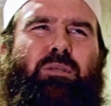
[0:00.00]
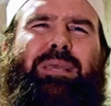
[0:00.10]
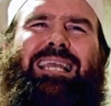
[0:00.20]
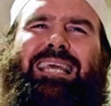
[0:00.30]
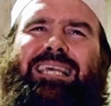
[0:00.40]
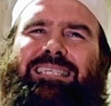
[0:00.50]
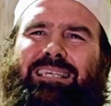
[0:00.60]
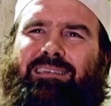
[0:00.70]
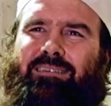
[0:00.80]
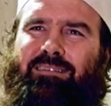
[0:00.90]
and being
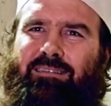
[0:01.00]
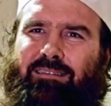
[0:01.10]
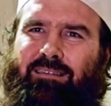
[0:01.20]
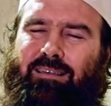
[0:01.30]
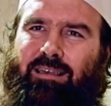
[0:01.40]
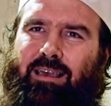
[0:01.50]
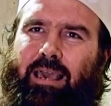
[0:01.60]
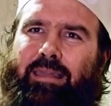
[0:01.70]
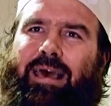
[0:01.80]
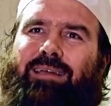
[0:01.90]
lazy
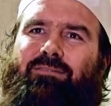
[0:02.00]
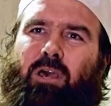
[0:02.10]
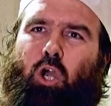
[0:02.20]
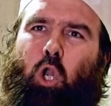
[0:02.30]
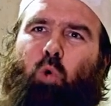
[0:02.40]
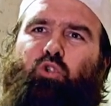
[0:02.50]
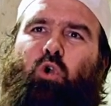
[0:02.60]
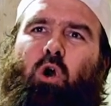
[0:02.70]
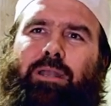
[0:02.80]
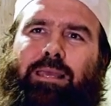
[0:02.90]
and not close
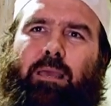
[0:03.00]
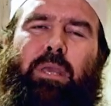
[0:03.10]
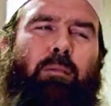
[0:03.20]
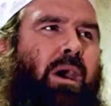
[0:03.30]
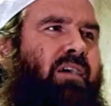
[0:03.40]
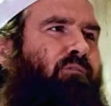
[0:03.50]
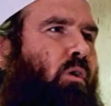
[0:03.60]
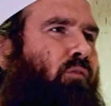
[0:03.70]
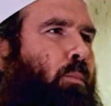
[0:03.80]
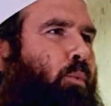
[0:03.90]
guarding and being mindful
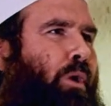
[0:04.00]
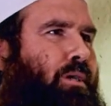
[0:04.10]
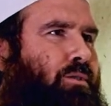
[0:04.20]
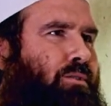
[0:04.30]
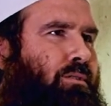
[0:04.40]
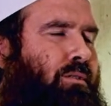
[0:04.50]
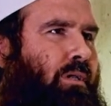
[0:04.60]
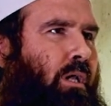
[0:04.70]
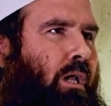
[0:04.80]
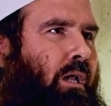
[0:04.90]
of our prayers,
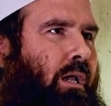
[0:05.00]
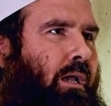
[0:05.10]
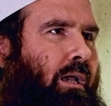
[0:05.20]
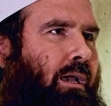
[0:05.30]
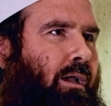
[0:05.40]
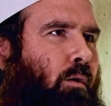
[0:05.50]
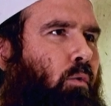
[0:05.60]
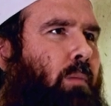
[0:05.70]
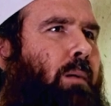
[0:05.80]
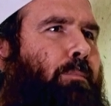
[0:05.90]

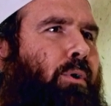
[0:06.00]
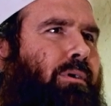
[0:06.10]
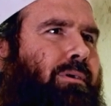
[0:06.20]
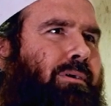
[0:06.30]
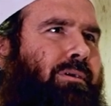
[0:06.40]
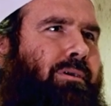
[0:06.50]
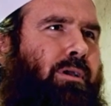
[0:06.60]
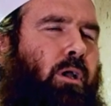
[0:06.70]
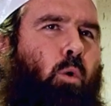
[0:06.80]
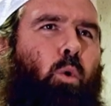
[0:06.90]
remember
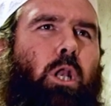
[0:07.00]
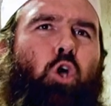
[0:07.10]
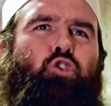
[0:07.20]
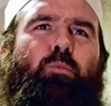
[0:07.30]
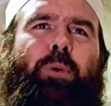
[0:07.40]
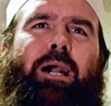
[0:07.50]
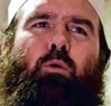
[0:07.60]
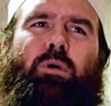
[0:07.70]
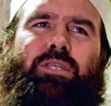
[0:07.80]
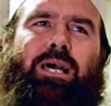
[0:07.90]
what Allah subhanahu
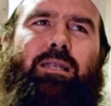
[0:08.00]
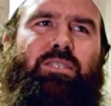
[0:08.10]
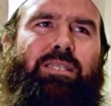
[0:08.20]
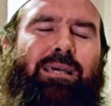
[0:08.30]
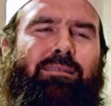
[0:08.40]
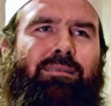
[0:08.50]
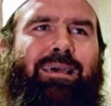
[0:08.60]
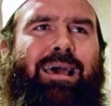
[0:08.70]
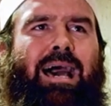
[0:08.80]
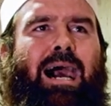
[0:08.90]
wa ta'ala said
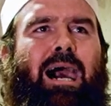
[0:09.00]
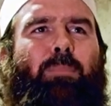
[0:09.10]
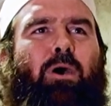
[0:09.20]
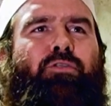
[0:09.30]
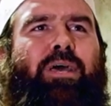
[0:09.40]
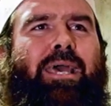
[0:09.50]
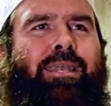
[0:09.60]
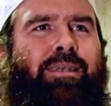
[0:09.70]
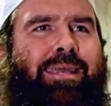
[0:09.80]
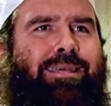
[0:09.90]
about the
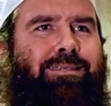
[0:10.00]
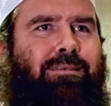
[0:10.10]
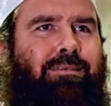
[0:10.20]
ending